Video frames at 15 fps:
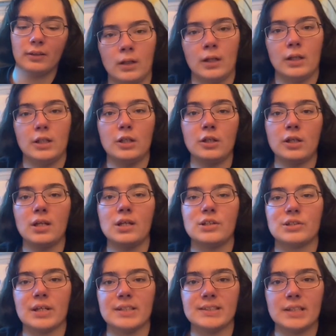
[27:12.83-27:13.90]
You can
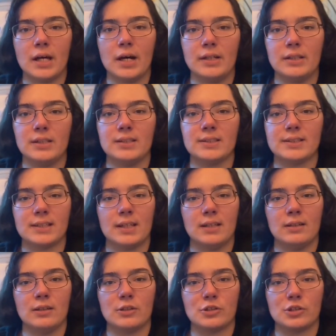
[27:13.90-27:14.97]
adjust the onion
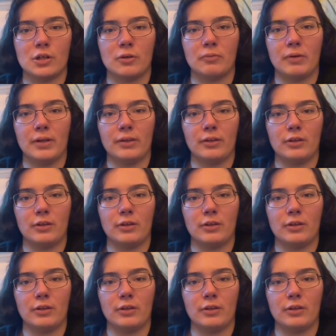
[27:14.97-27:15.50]
skin to show whether